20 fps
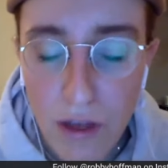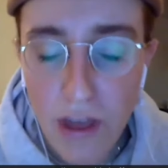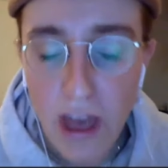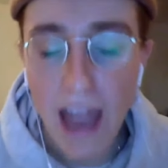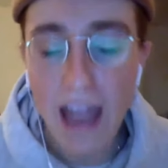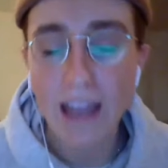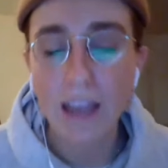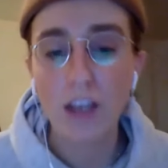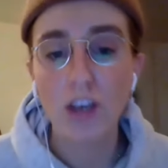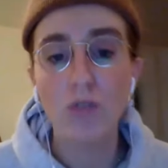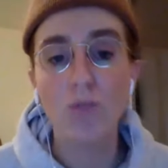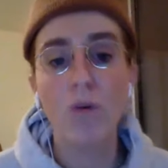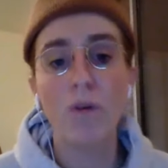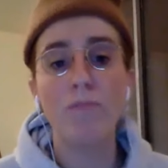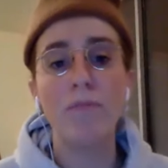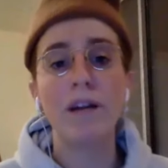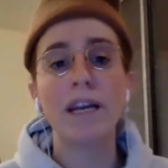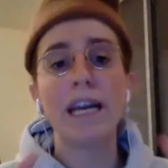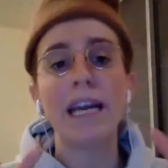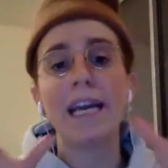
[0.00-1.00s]
Thank you. We're
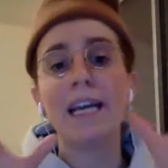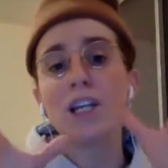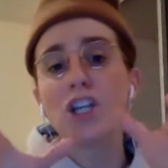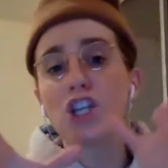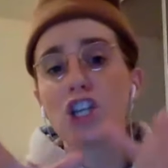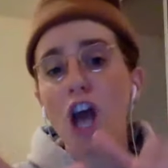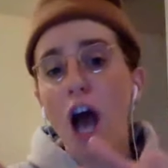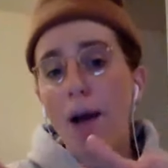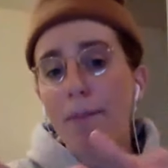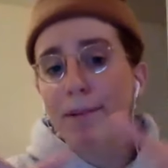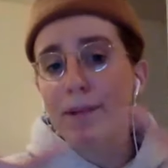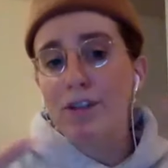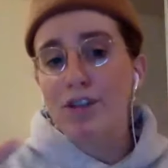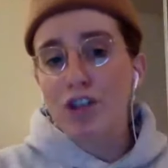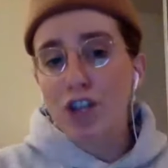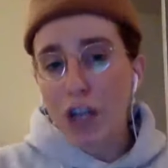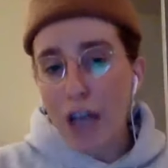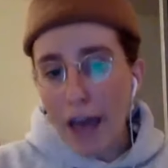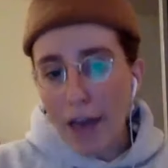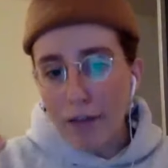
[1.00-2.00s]
bringing in Shabbos
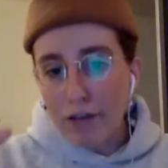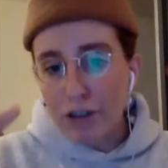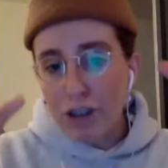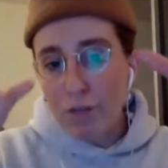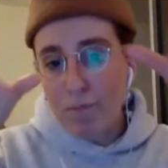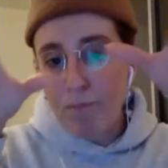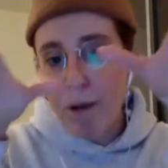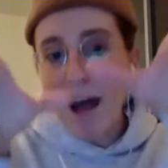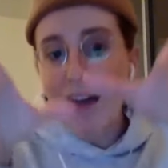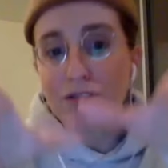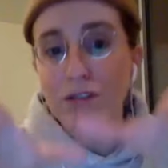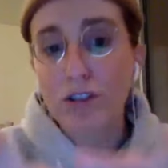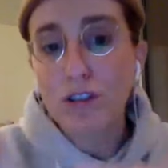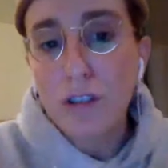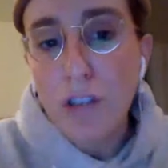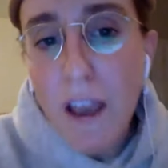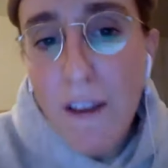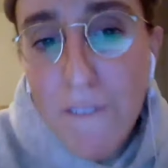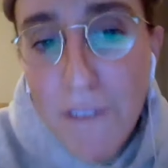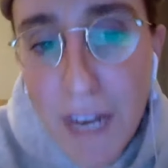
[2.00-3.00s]
together, some
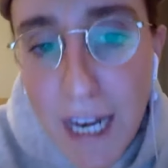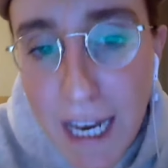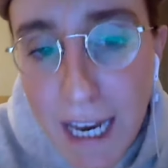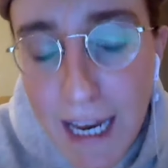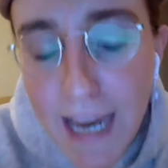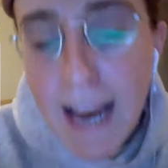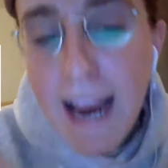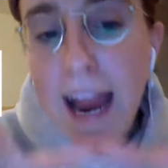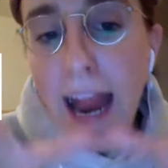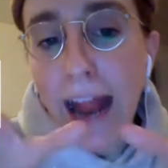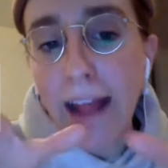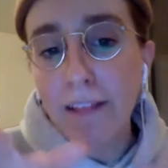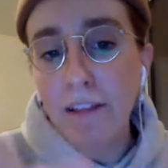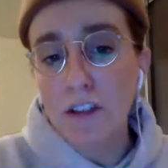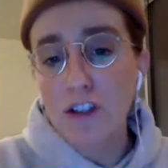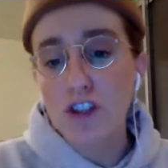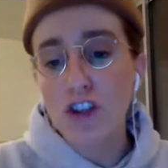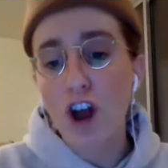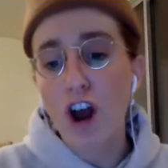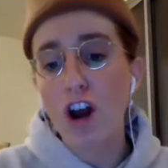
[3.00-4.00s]
positivity in
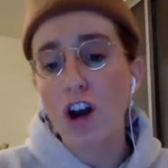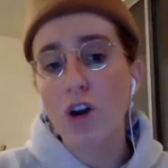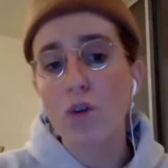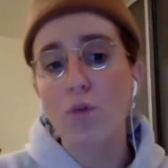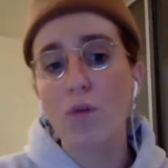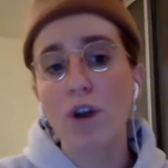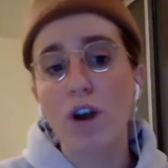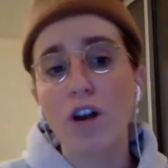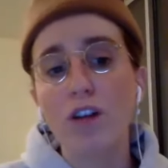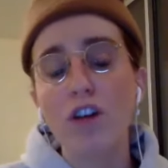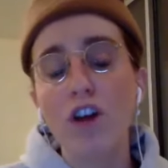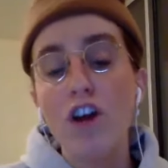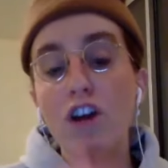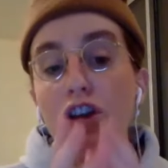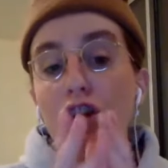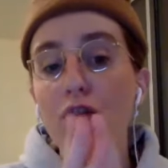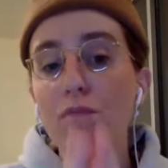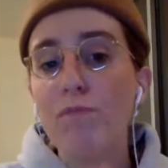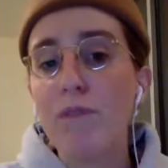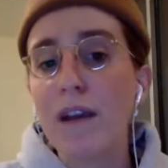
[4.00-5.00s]
this dark world.
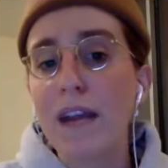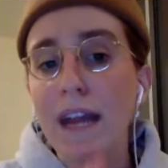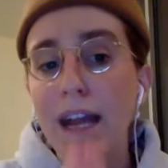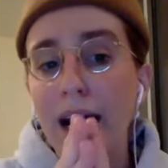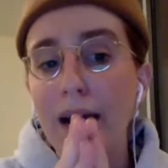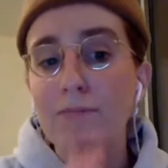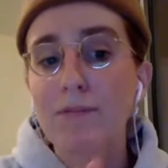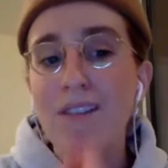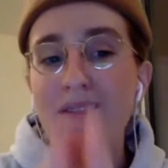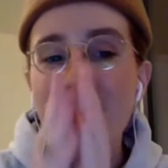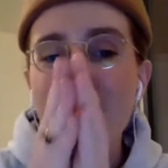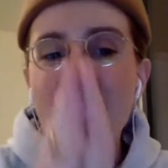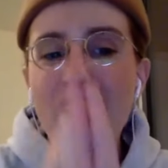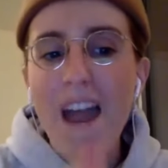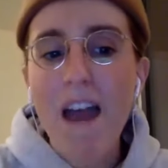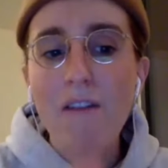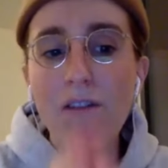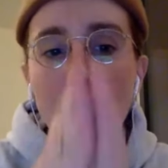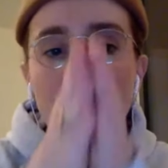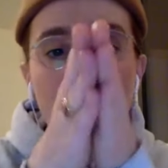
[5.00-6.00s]
You're bringing up some
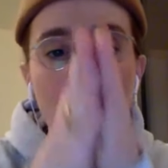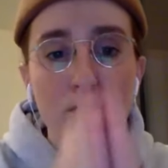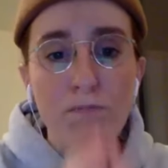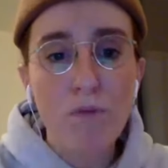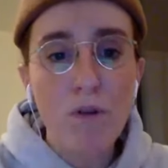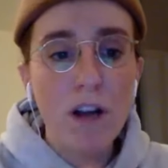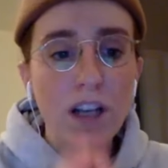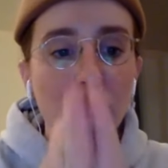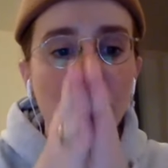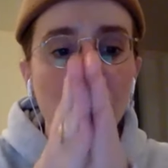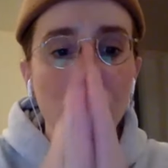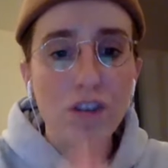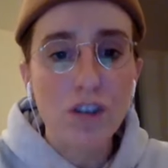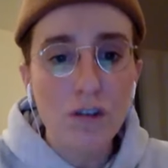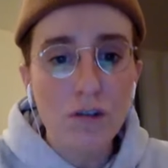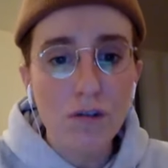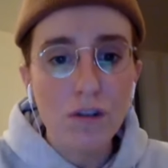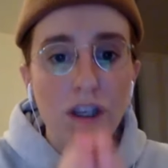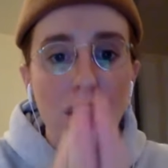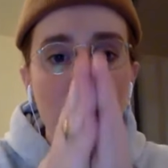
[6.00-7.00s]
very good points.
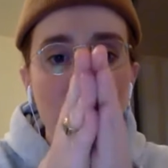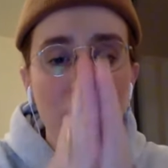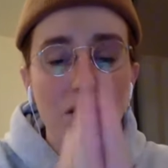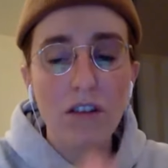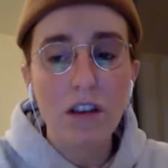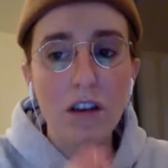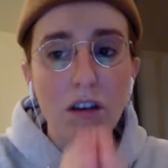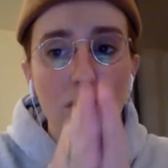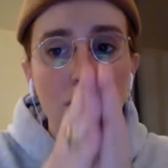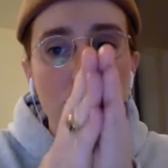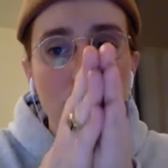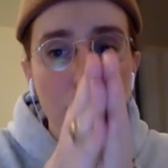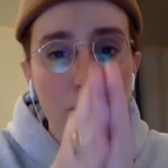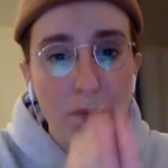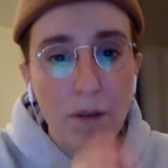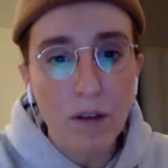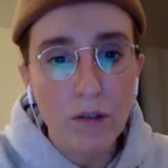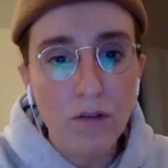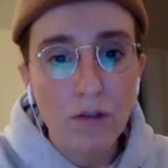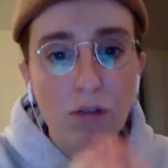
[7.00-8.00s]
Susie, continue to
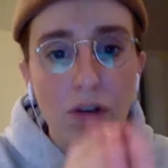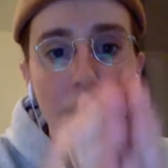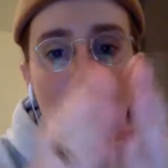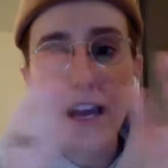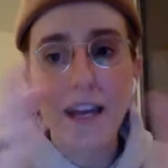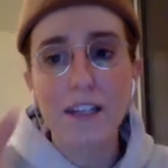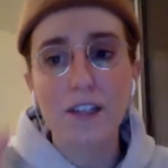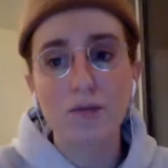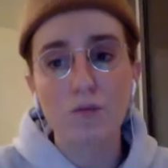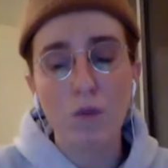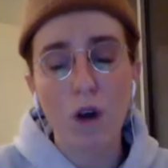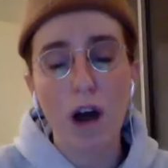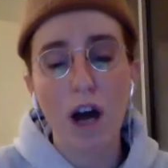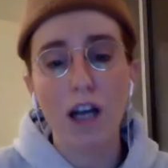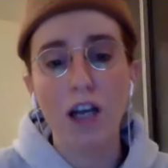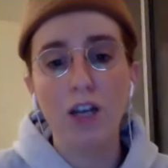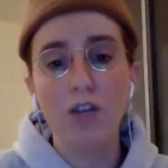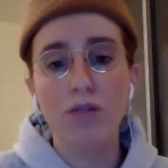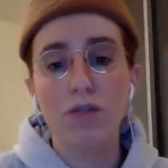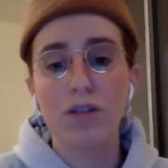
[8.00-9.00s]
build your case. Why
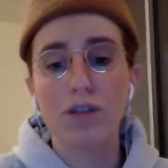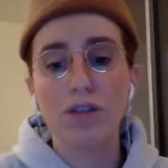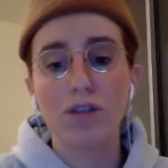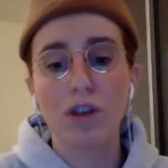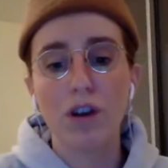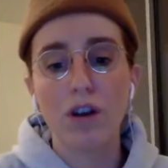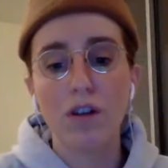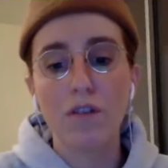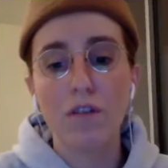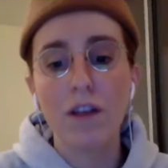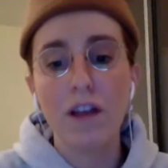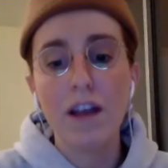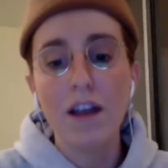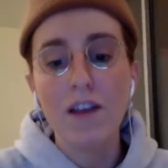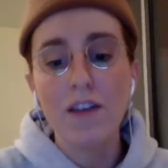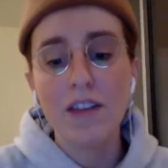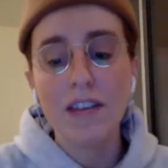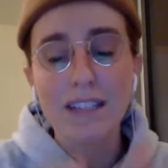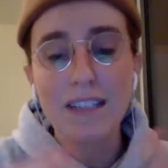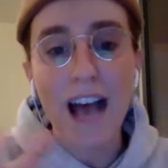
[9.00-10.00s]
do you deserve
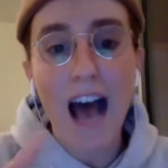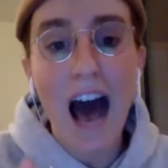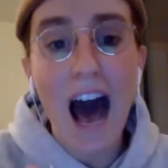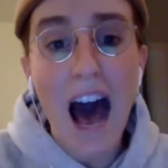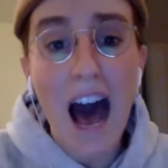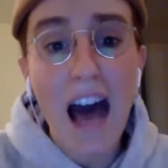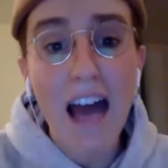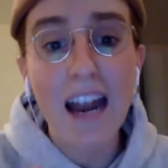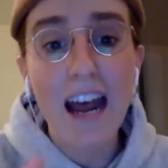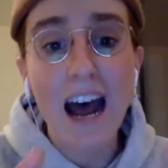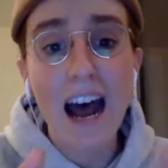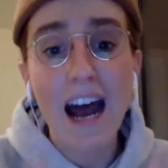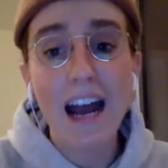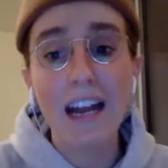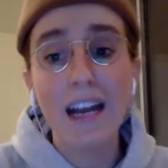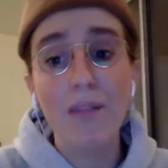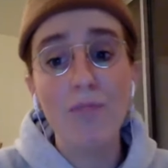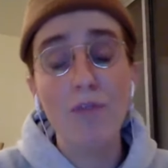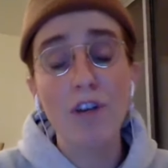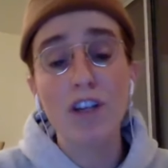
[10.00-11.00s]
this hot
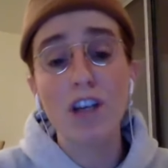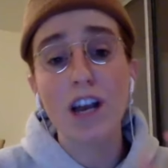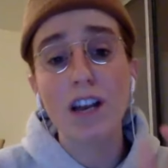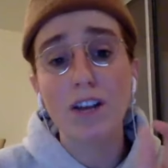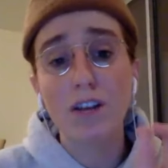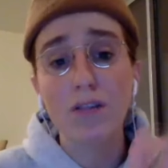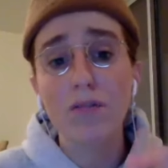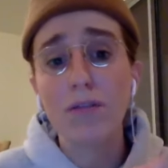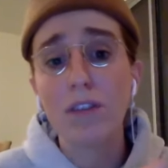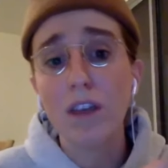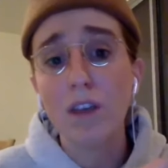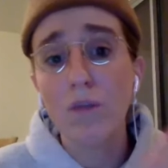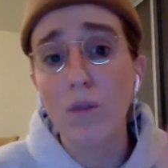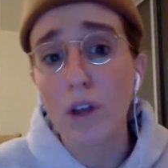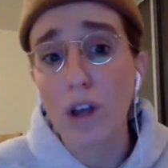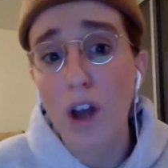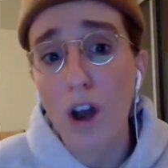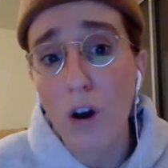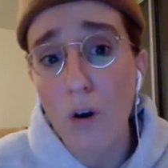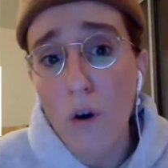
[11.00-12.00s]
item, which I do think
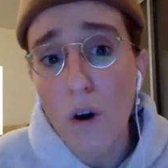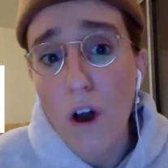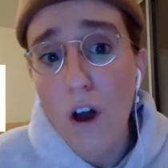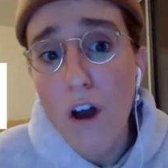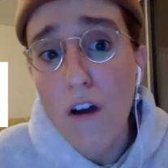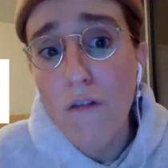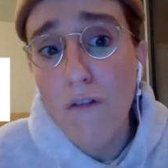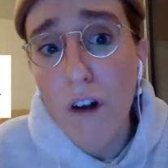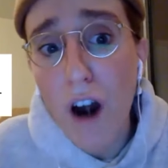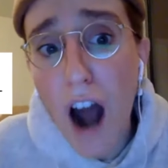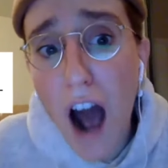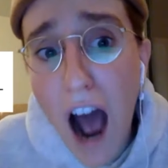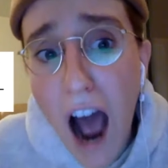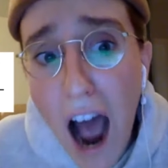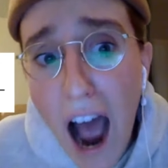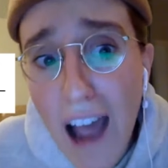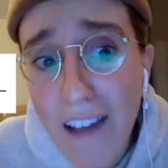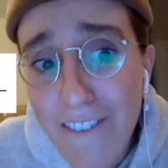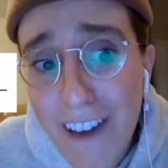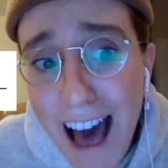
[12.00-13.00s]
will go for a
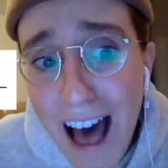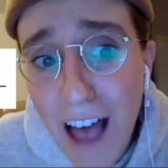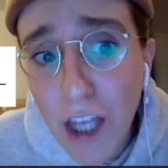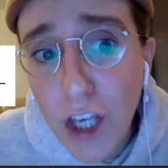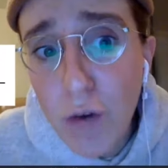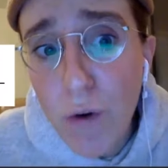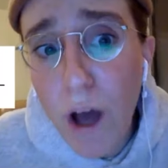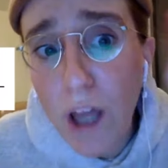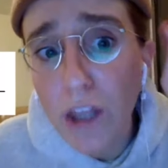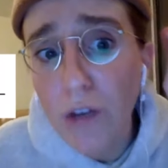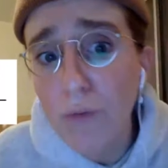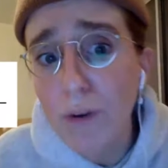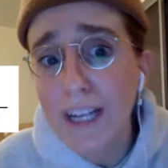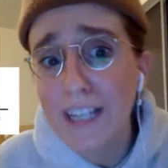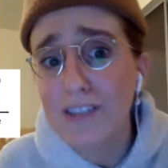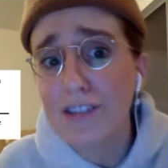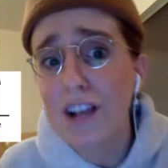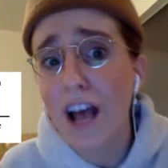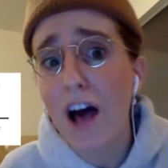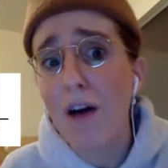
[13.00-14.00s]
high value on the
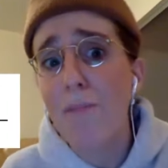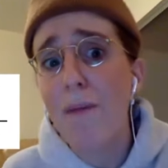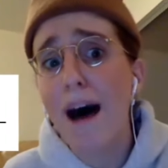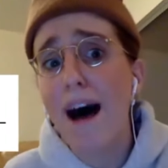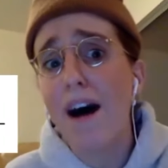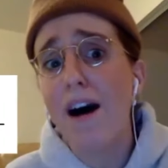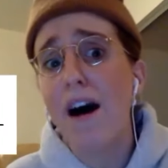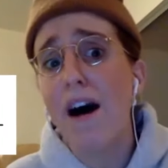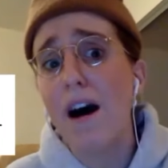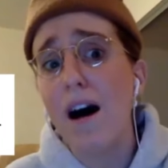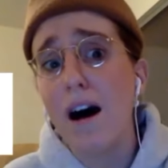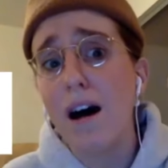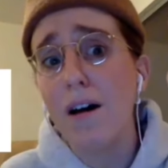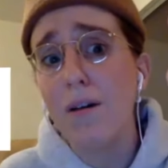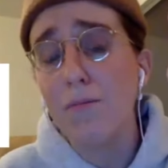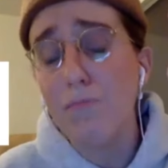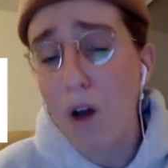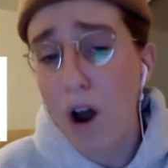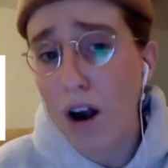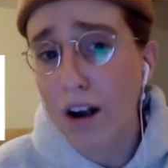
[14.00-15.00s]
resale
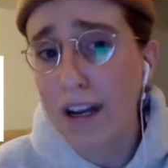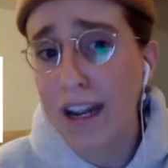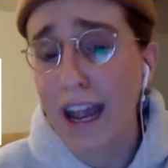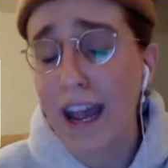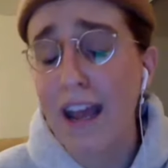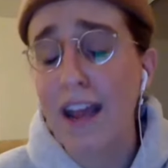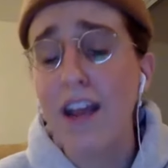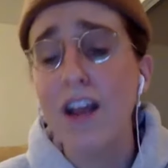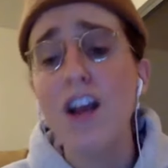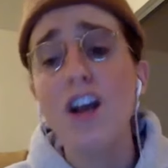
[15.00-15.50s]
market?